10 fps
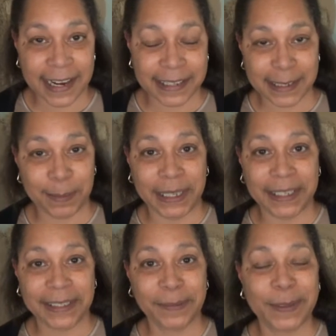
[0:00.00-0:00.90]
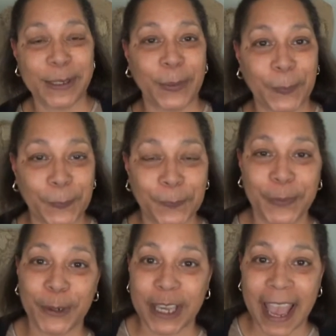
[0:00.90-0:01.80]
that it's me. So
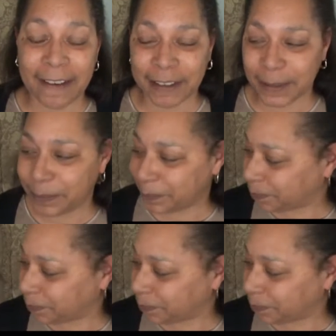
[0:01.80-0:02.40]
there you have it.